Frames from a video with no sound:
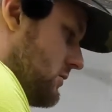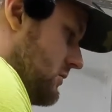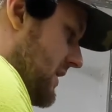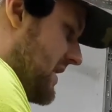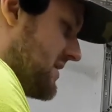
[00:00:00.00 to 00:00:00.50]

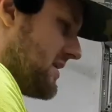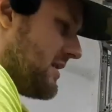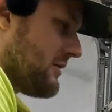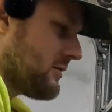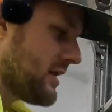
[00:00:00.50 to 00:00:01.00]
that's
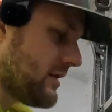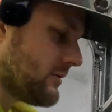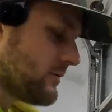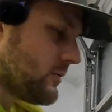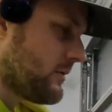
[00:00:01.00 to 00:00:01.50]
neither here
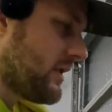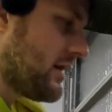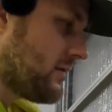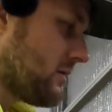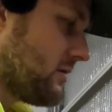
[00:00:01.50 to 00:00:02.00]
nor
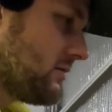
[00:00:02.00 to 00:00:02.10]
there.